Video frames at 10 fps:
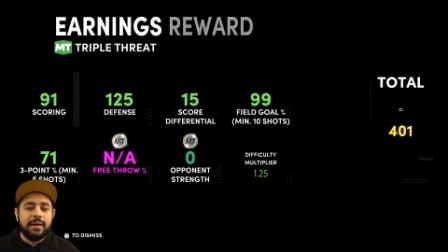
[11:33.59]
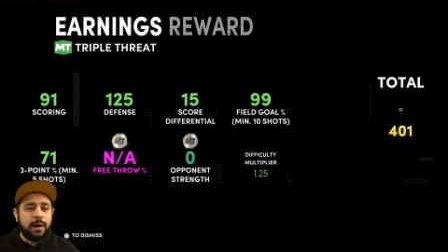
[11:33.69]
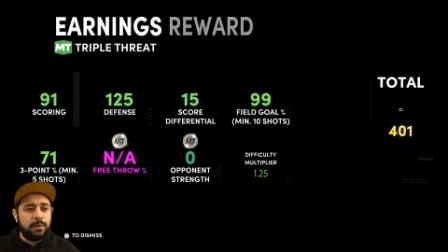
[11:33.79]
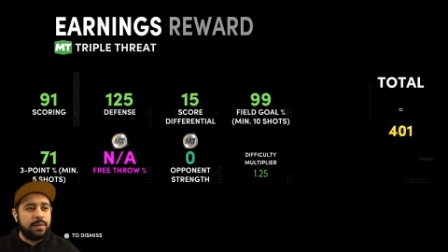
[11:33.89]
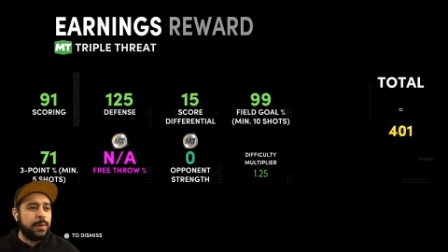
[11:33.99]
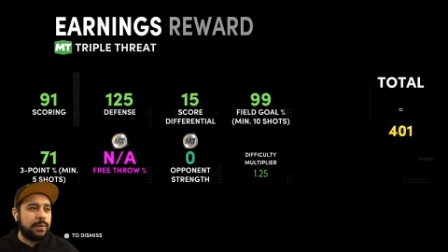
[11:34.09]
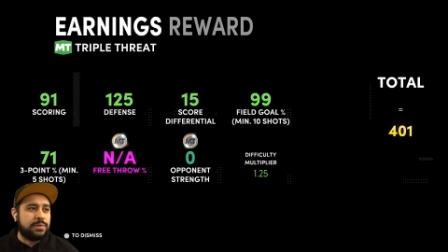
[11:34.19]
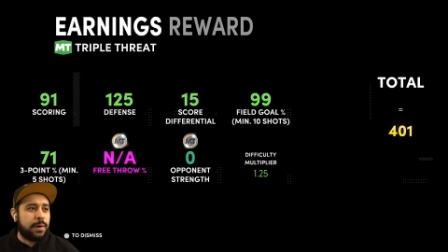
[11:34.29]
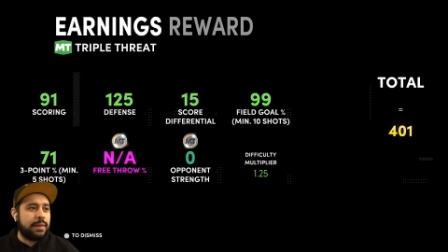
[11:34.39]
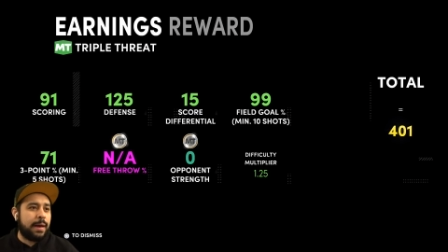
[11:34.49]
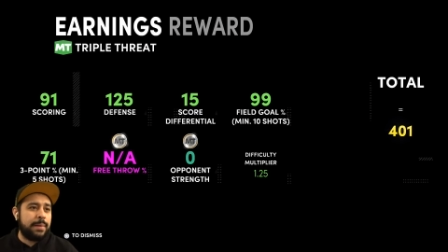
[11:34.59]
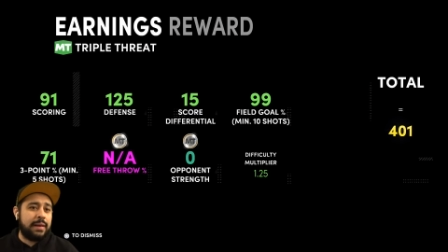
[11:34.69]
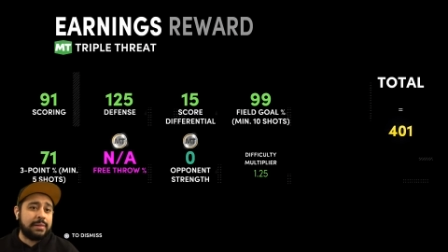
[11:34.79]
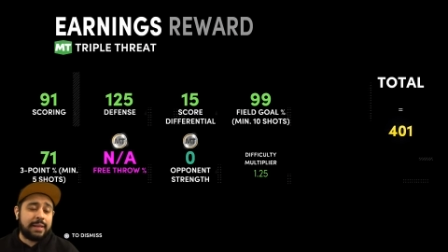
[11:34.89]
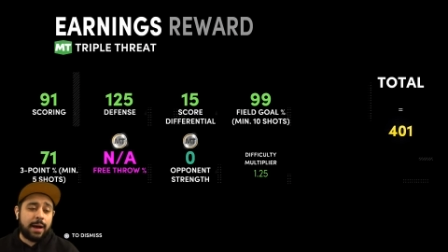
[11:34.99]
Hopefully you enjoyed that
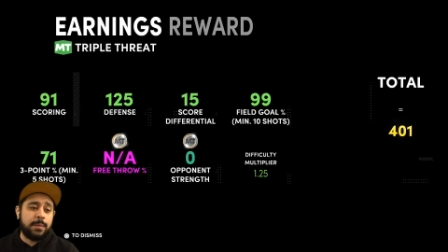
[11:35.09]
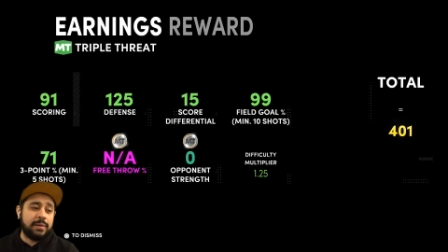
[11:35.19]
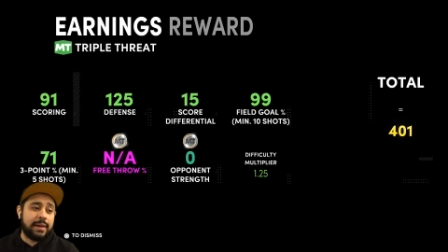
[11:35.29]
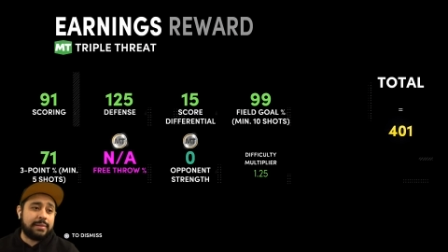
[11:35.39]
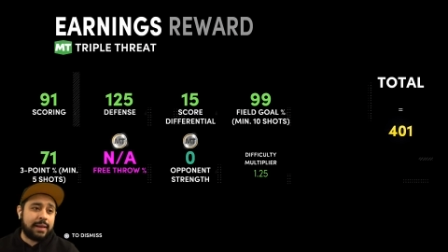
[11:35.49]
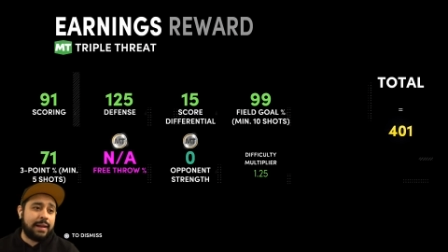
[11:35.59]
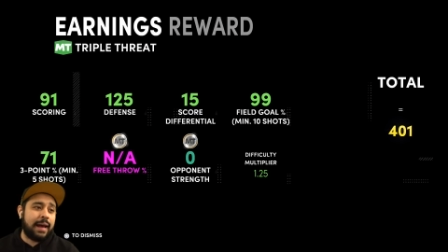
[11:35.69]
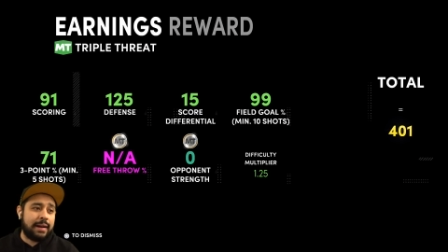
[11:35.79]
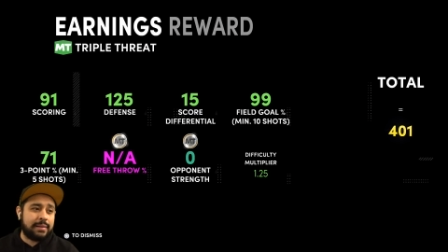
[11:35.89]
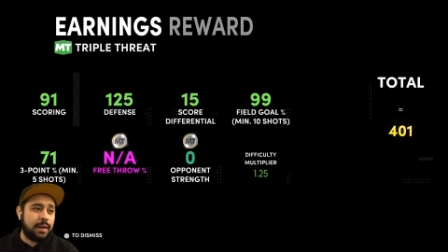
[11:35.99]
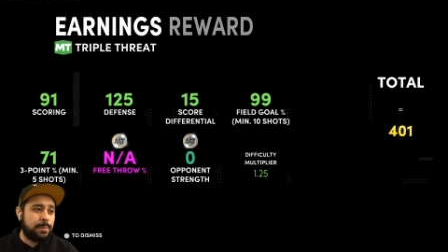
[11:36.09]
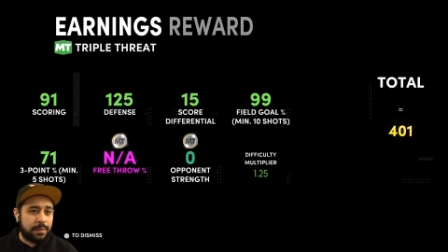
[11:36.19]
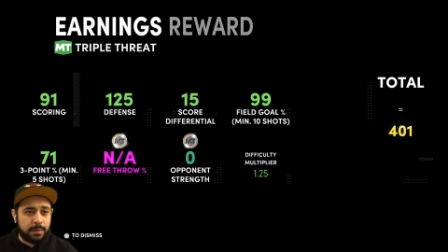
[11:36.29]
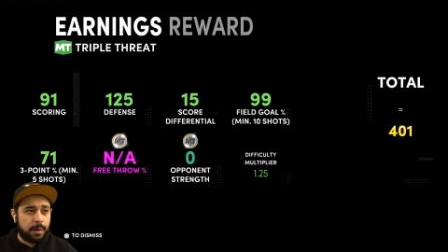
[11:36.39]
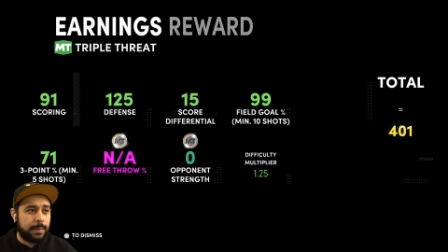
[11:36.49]
because that was a 10 out of 10
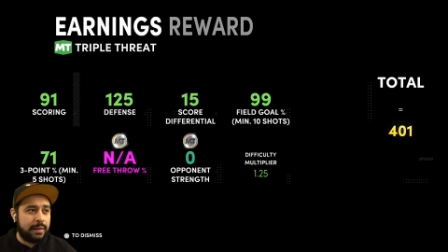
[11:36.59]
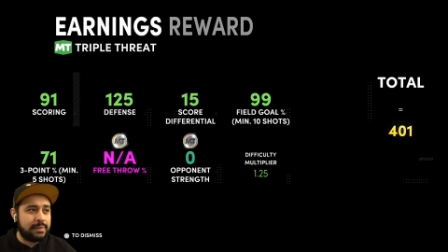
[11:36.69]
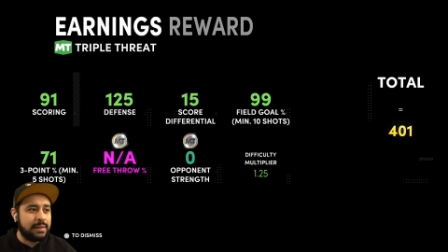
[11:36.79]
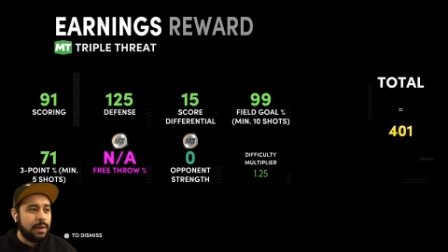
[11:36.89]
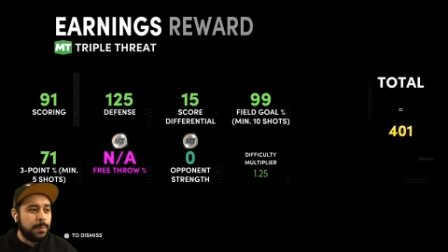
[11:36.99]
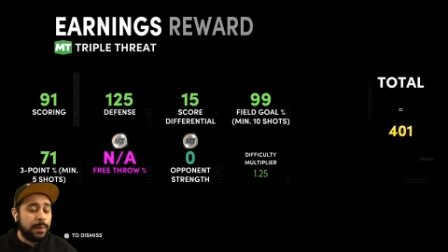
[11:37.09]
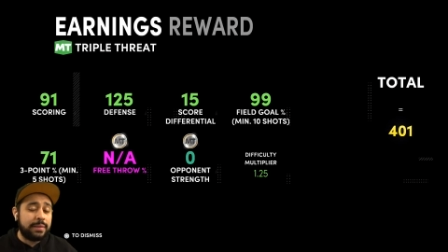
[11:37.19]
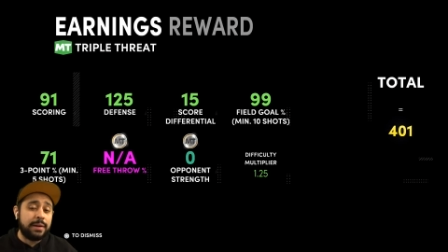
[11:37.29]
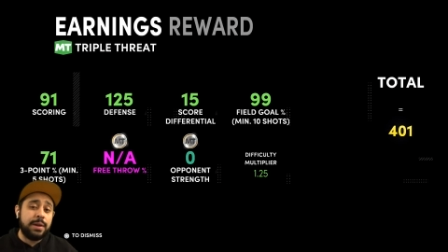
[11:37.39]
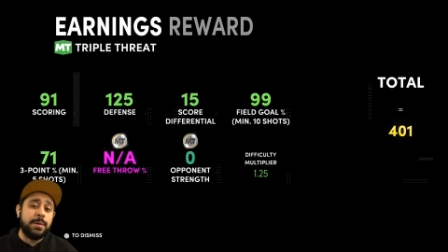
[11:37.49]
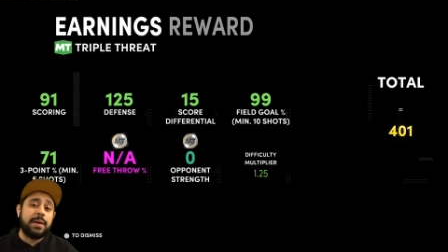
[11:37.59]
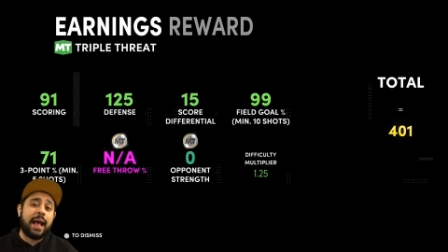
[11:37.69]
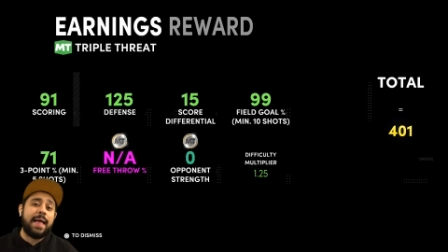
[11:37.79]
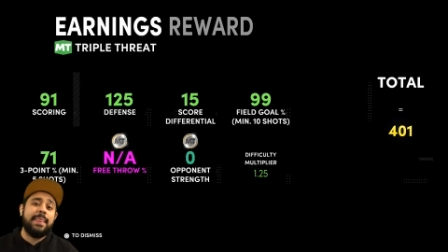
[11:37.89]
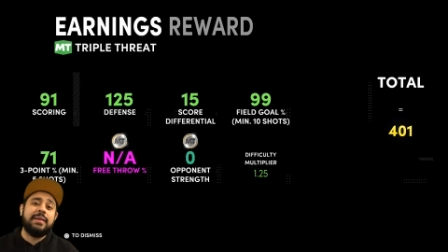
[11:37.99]
performance with the new
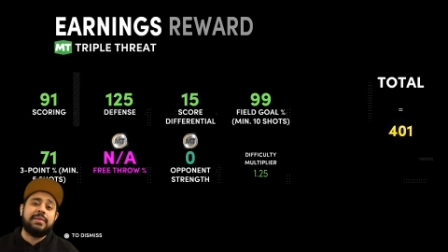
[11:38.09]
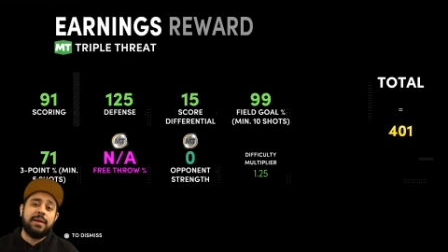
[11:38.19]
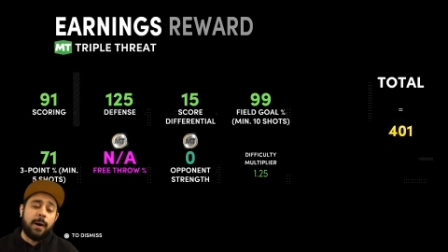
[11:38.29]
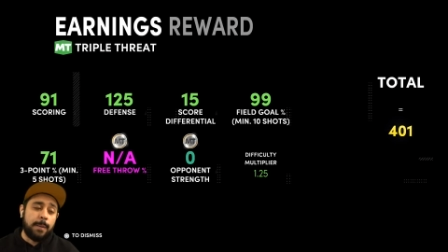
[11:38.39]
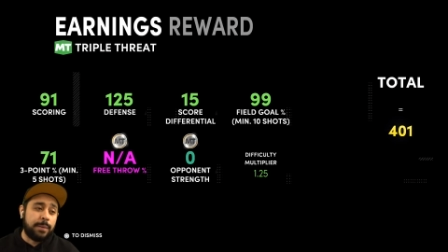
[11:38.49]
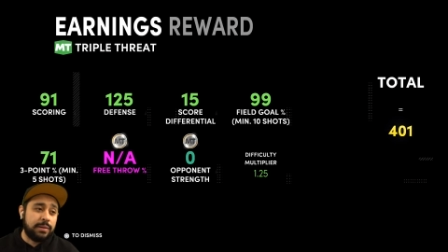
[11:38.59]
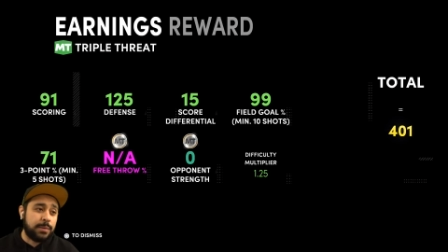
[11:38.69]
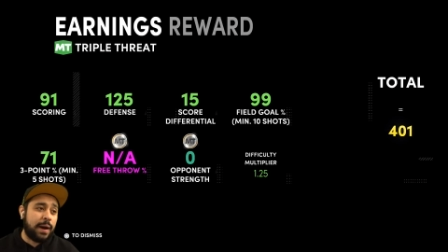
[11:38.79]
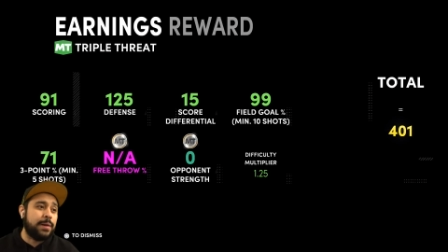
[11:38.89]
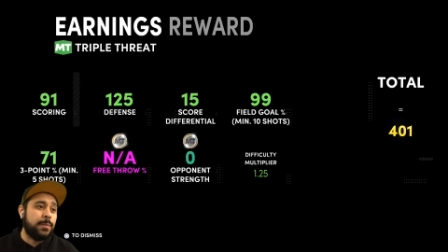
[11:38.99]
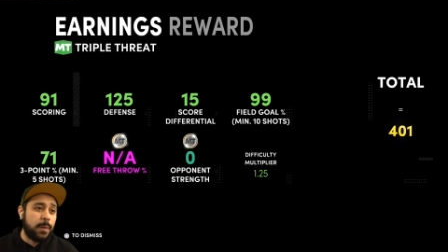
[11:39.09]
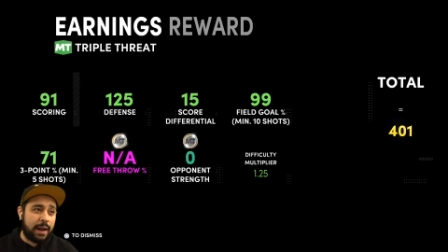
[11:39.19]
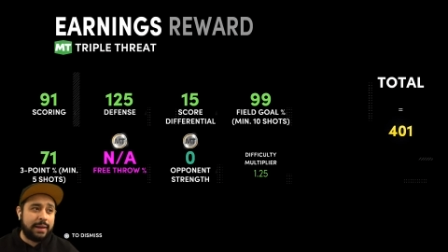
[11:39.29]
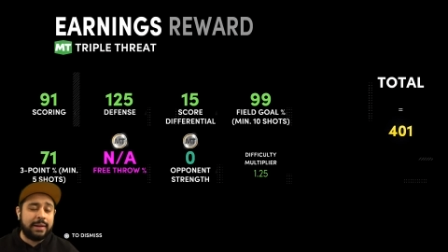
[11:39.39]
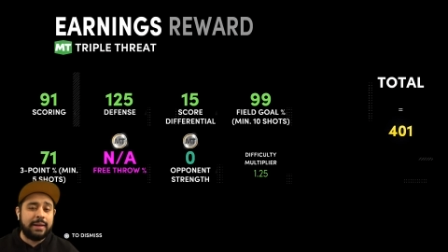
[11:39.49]
Galaxy Opal Dwyane
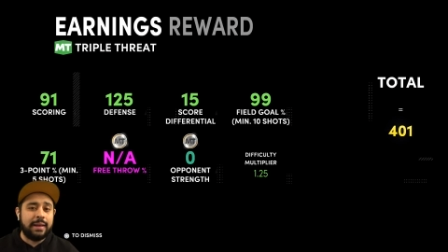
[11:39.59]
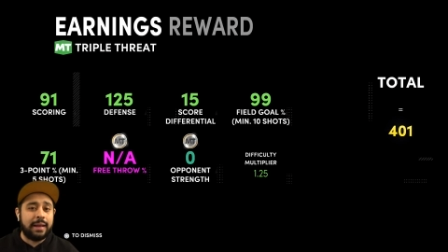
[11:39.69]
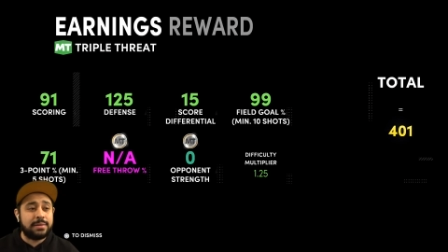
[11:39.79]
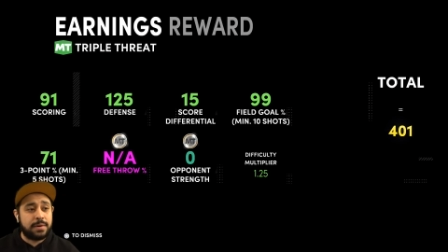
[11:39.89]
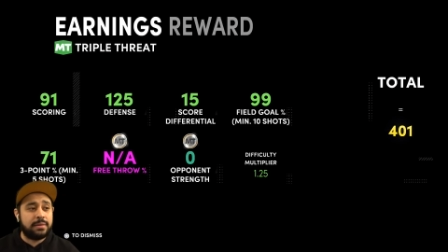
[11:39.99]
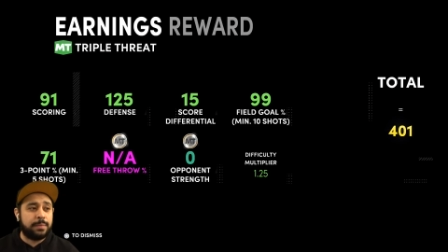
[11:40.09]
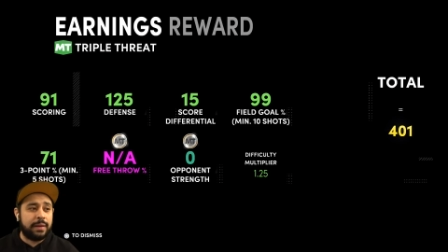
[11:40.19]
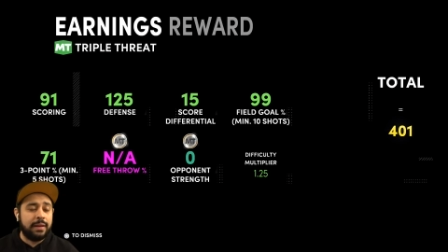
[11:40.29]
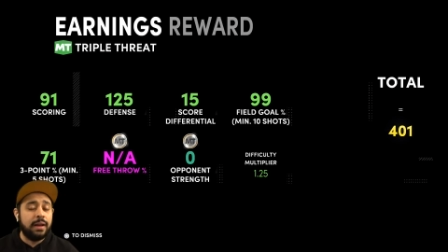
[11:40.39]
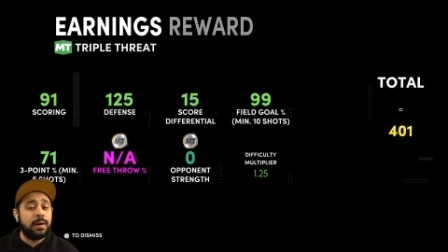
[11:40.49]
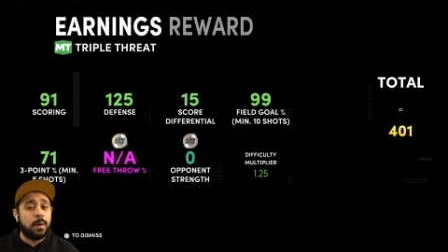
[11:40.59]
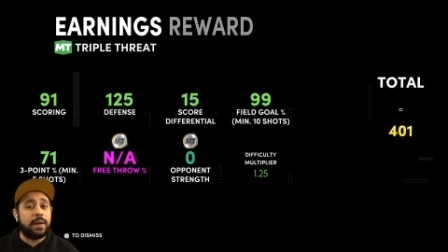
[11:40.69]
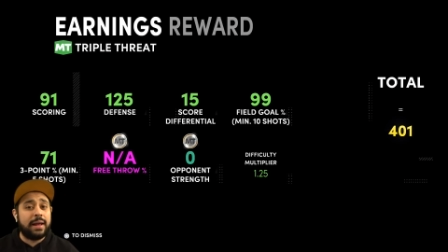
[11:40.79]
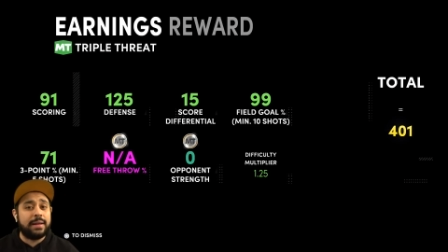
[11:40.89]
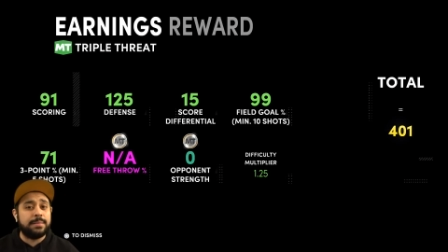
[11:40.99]
Wade. And trust me, go get